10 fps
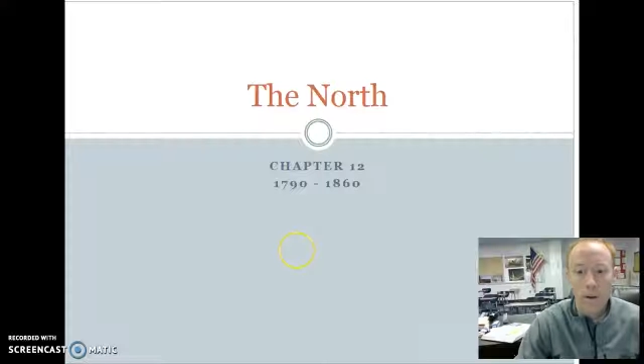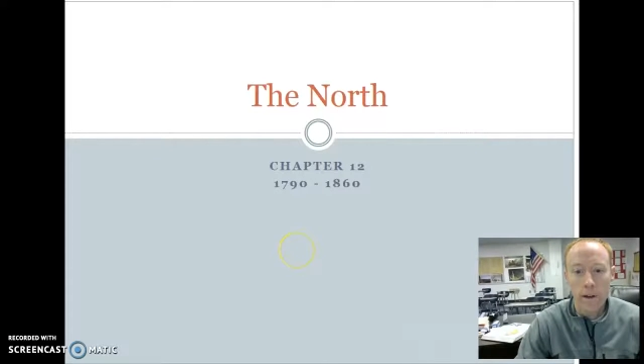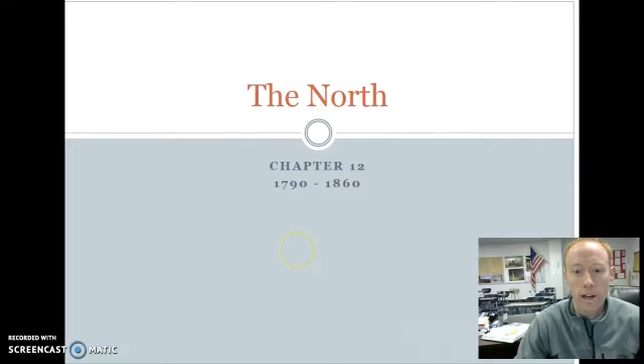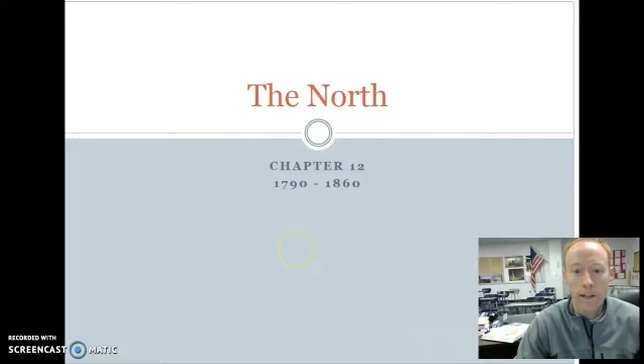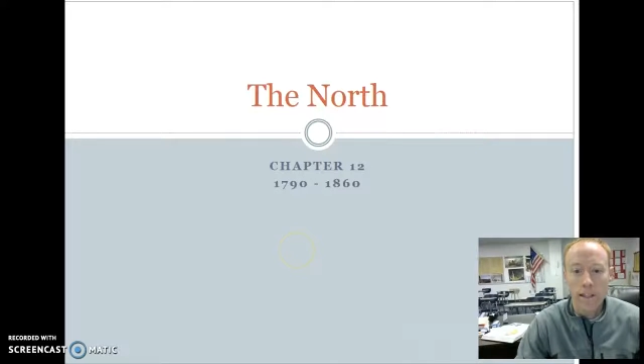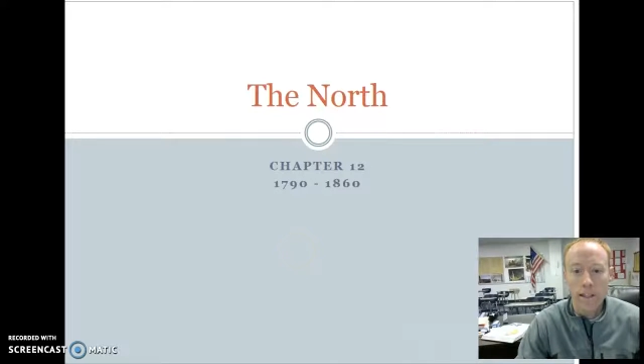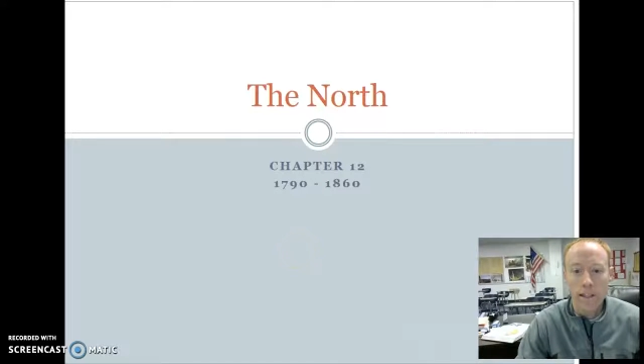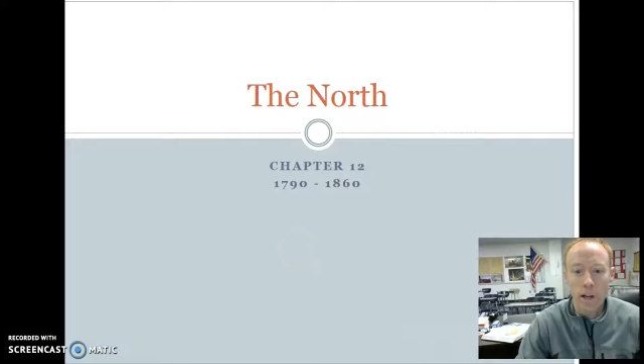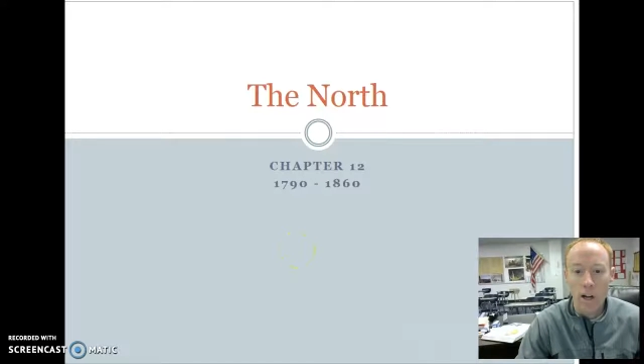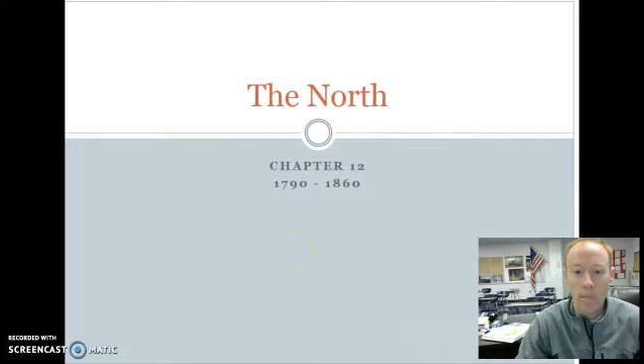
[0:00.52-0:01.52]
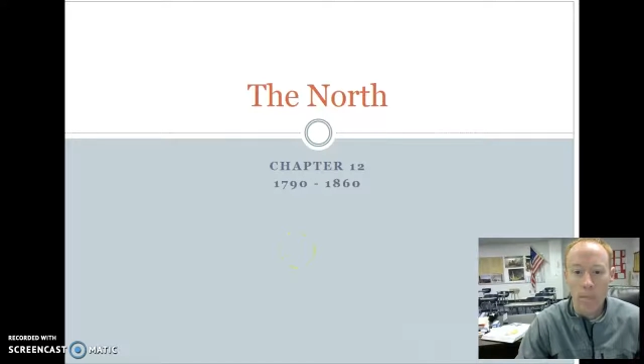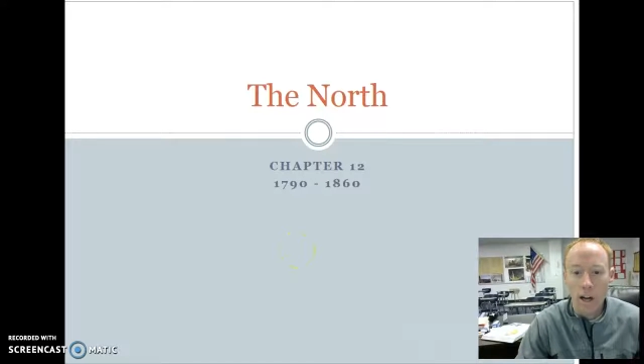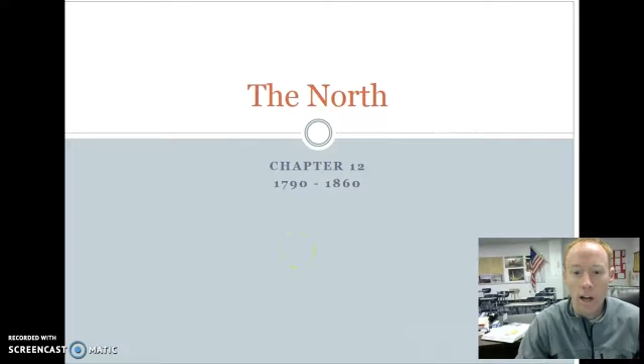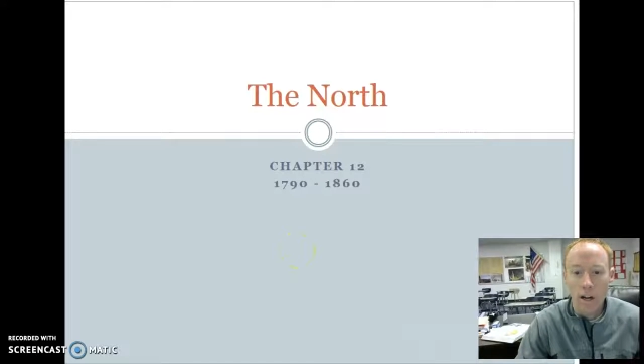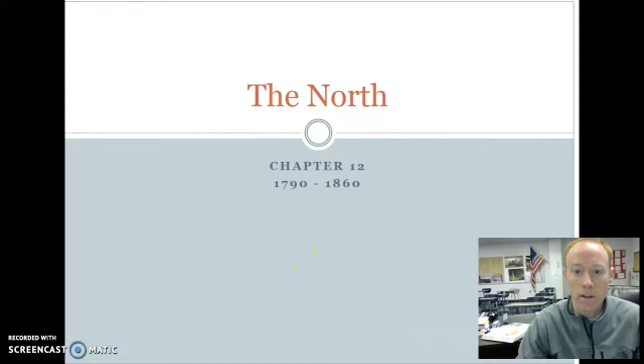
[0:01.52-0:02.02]
Okay, let's talk
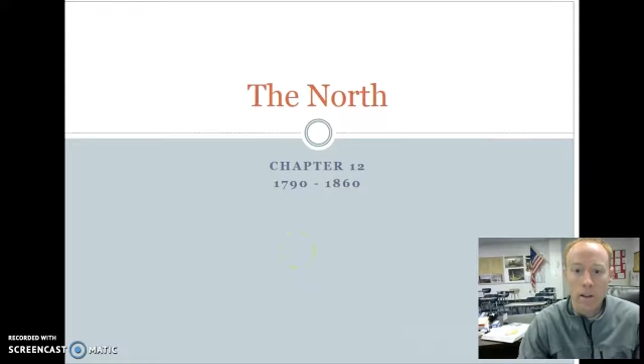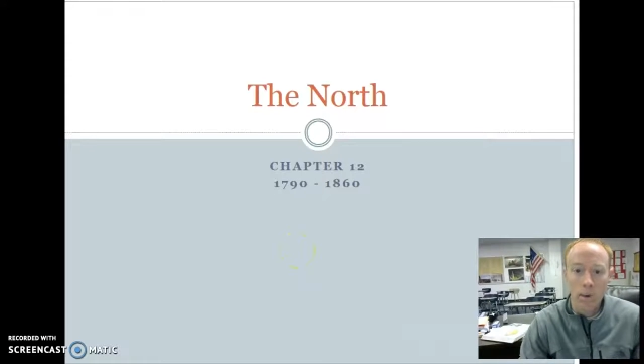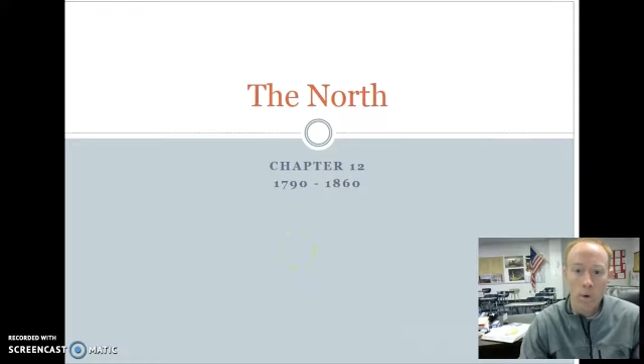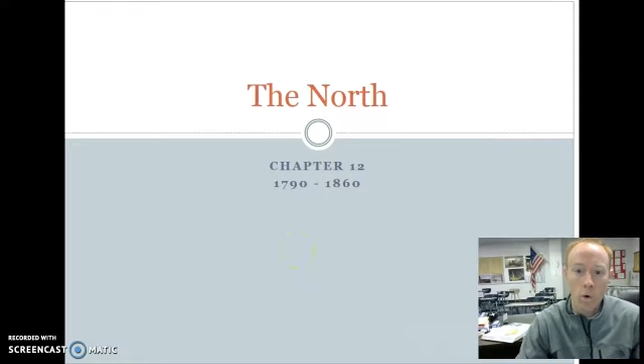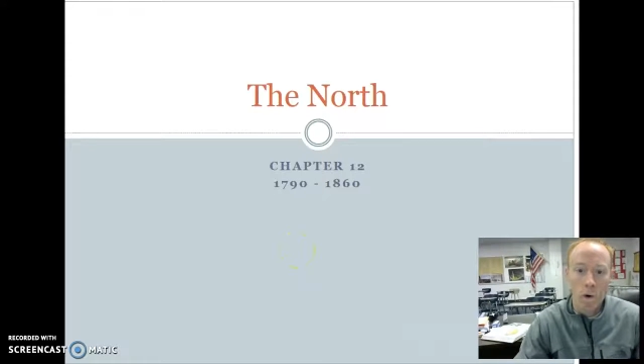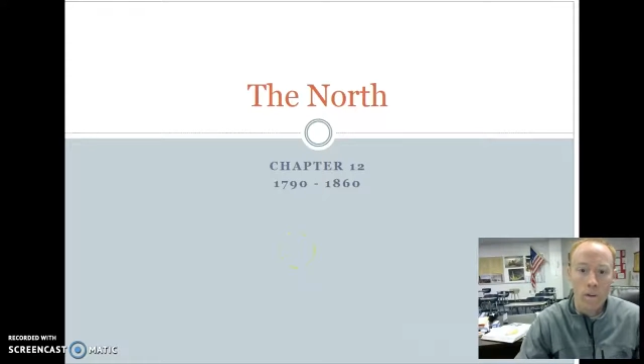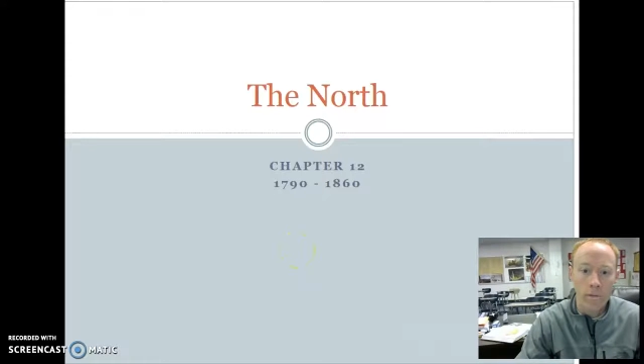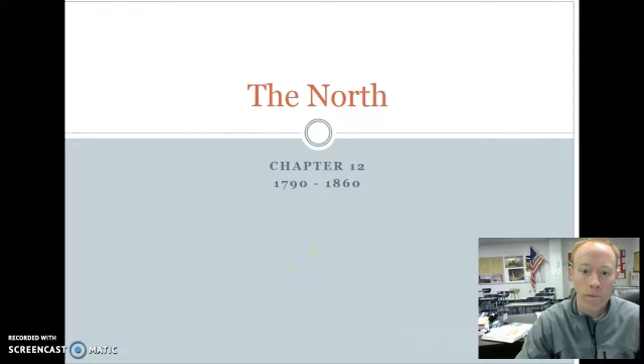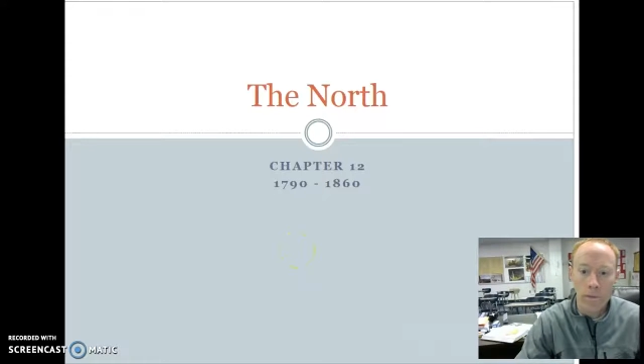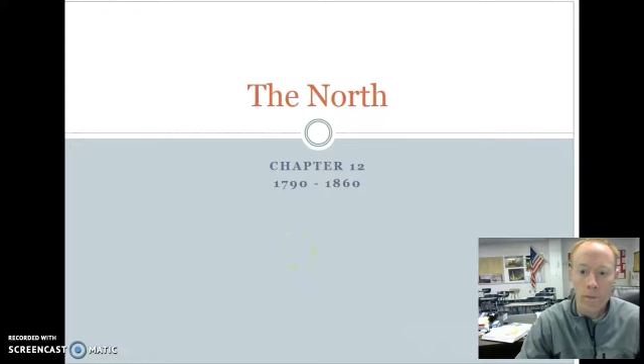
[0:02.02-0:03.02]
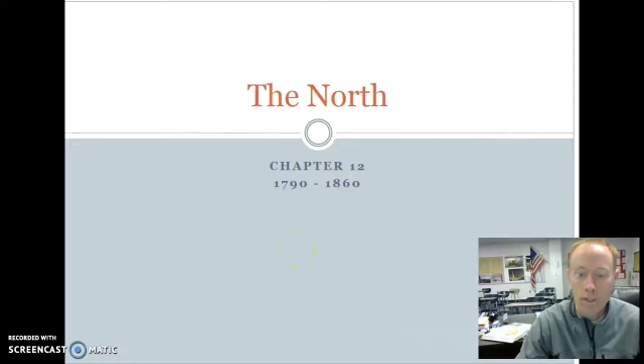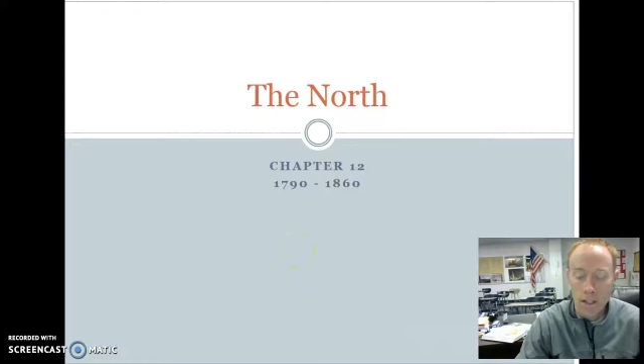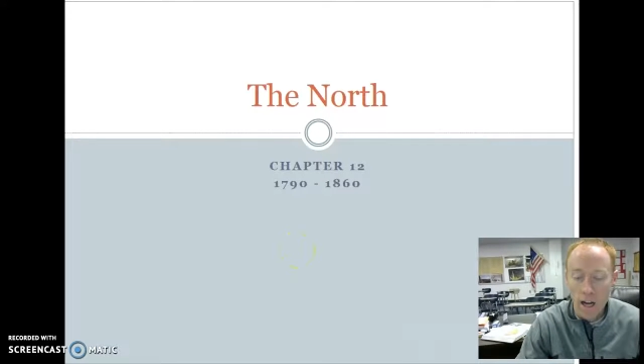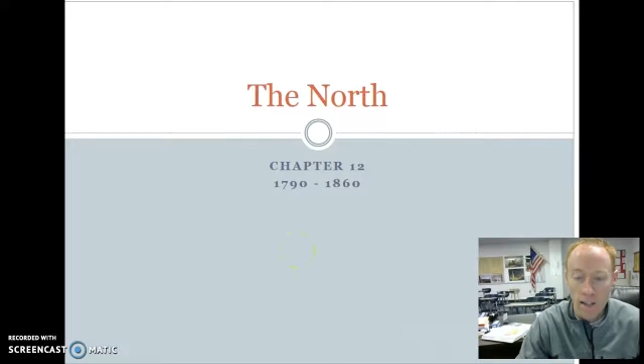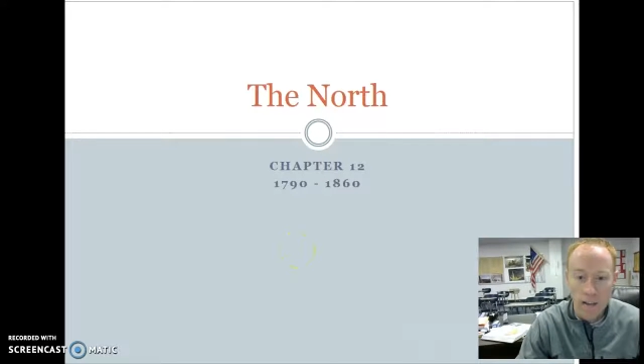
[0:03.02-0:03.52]
about the North from
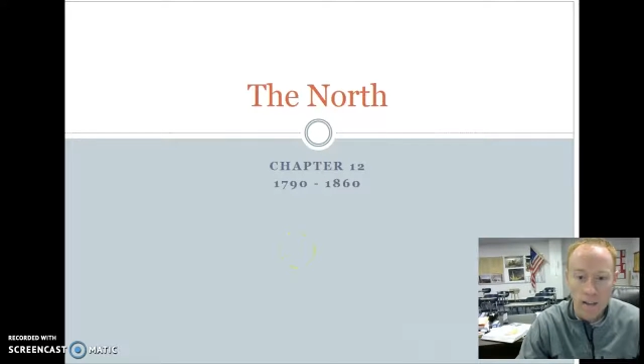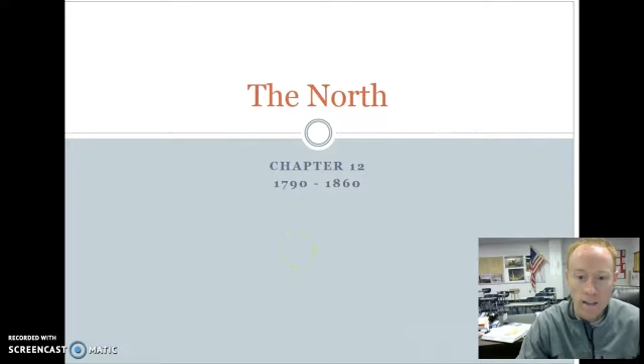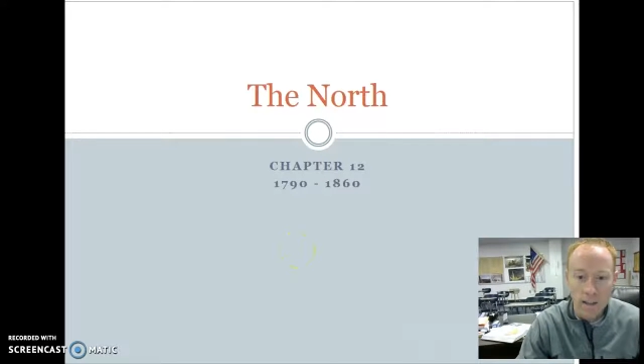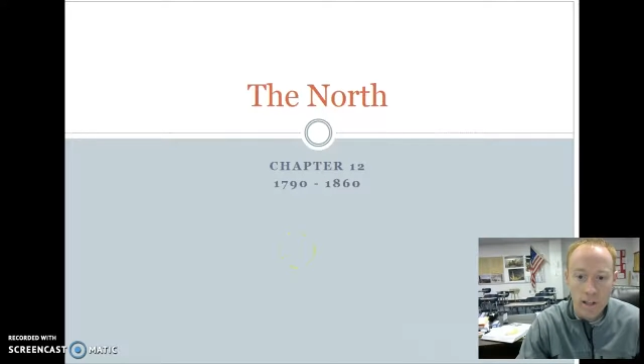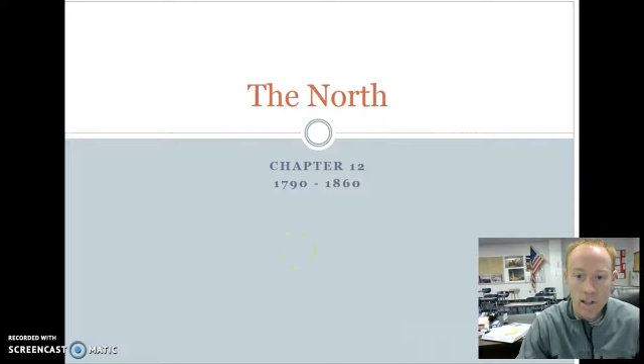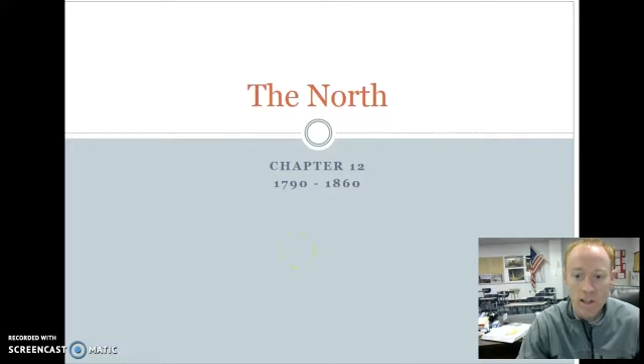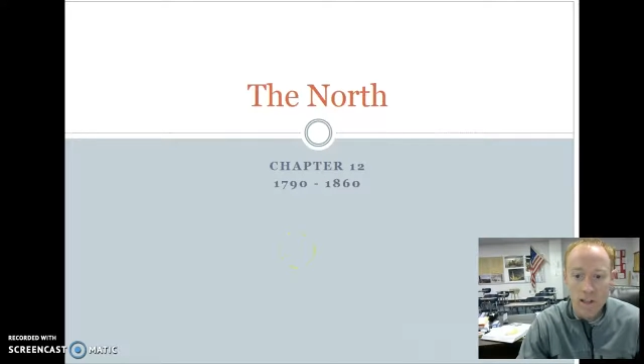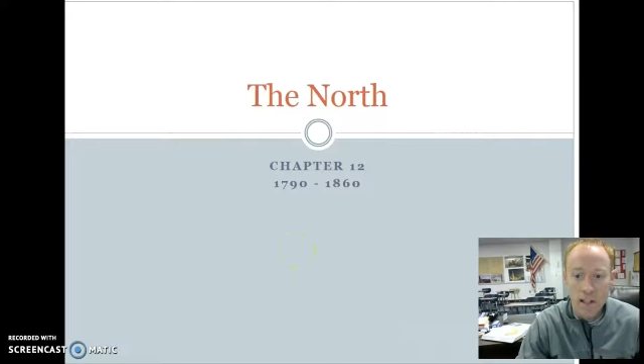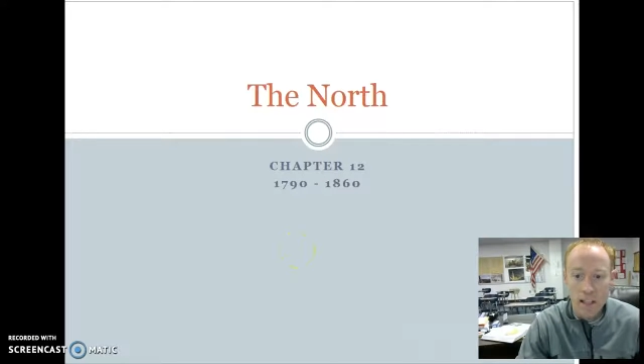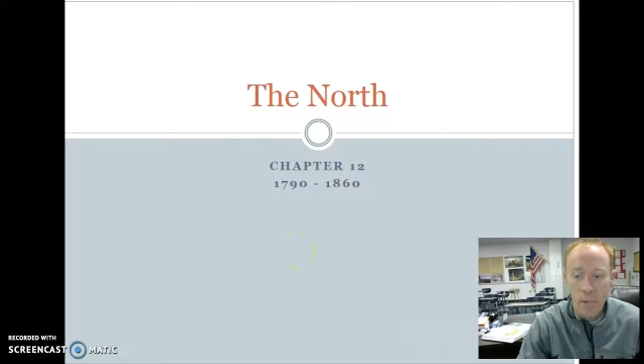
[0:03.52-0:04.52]
1790 to 1860,